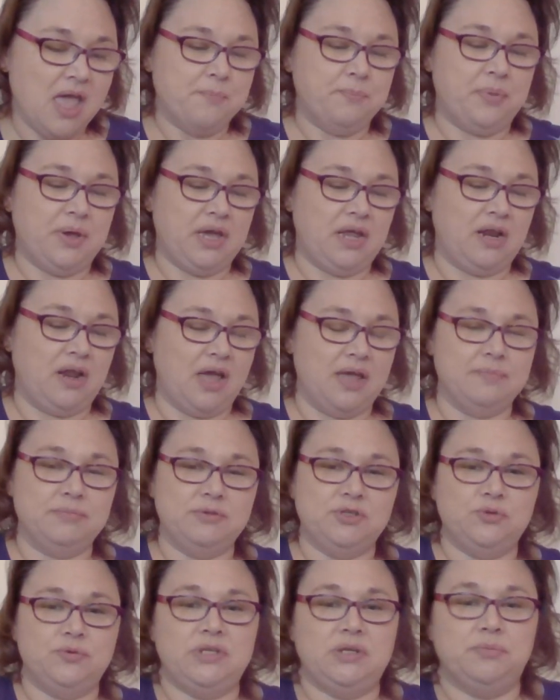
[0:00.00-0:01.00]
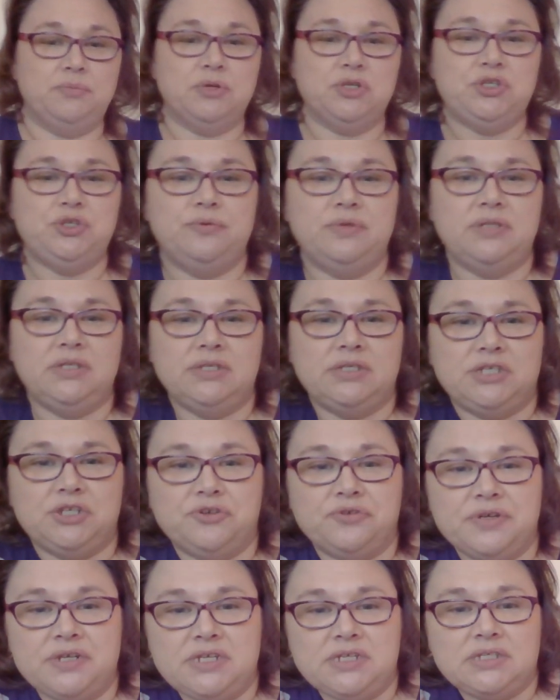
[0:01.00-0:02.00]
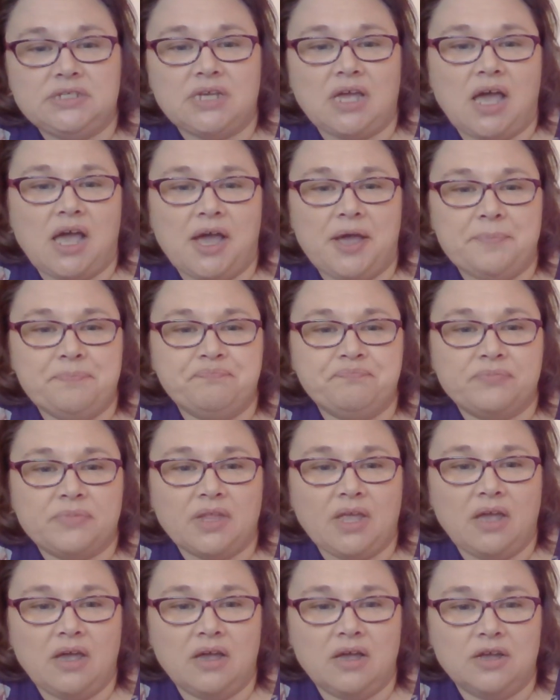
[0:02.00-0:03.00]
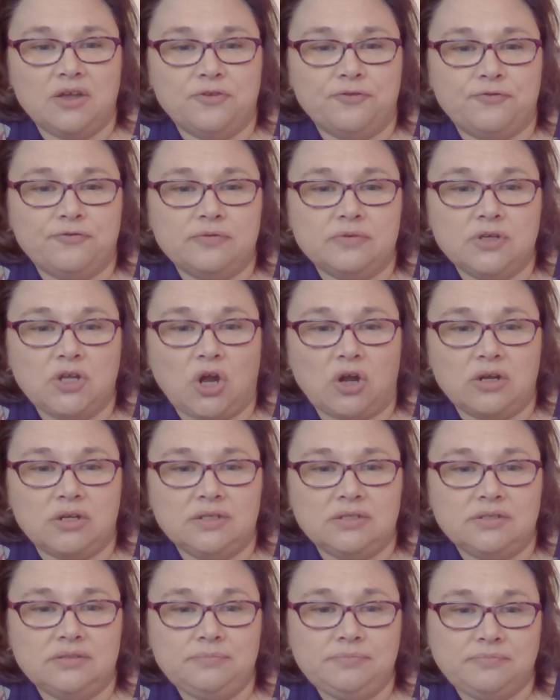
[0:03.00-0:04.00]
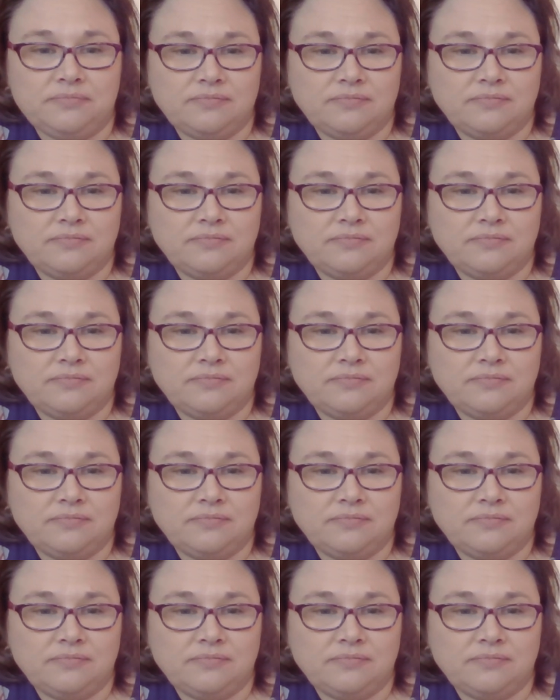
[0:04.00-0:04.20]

But I'm doing number 2 in the series of Garden